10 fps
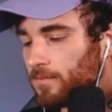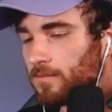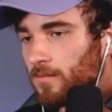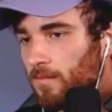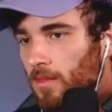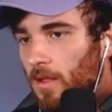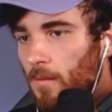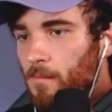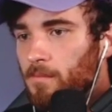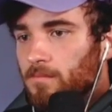
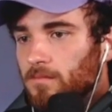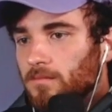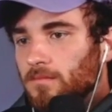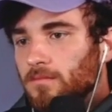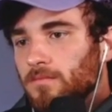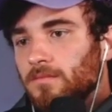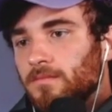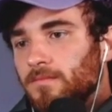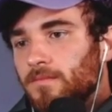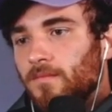
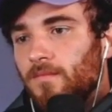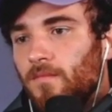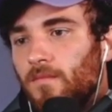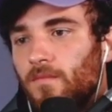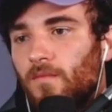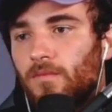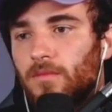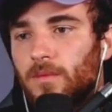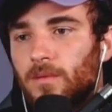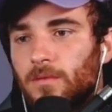
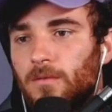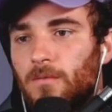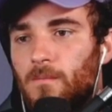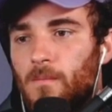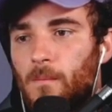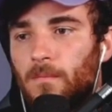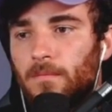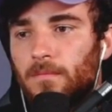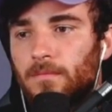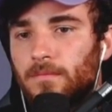
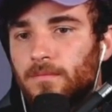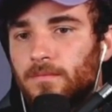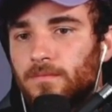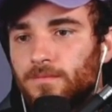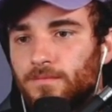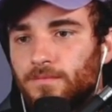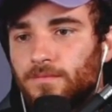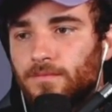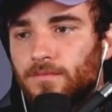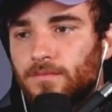
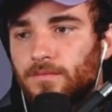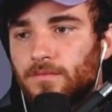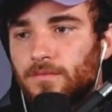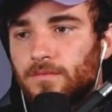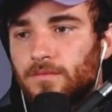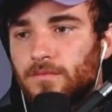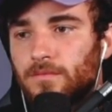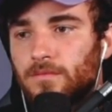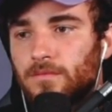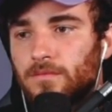
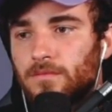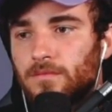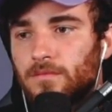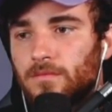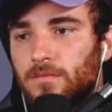This person isn't speaking.